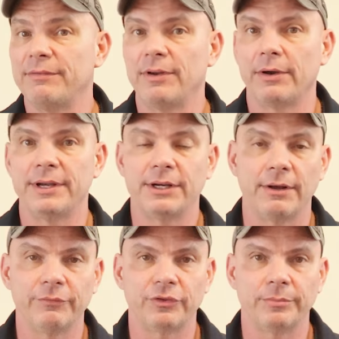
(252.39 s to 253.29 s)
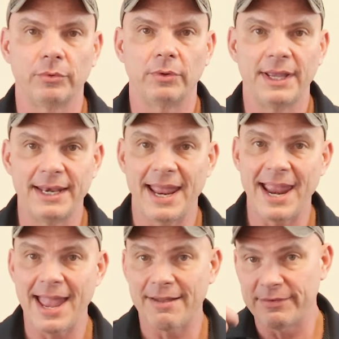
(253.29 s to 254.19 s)
very comfortable and they
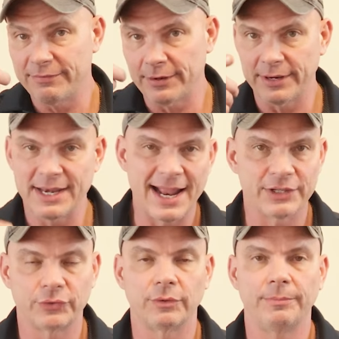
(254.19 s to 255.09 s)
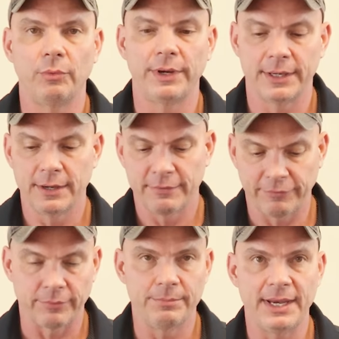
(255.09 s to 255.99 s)
have a very natural point
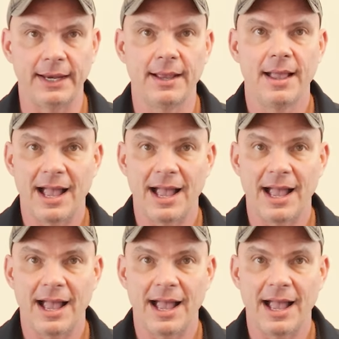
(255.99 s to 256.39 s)
for me.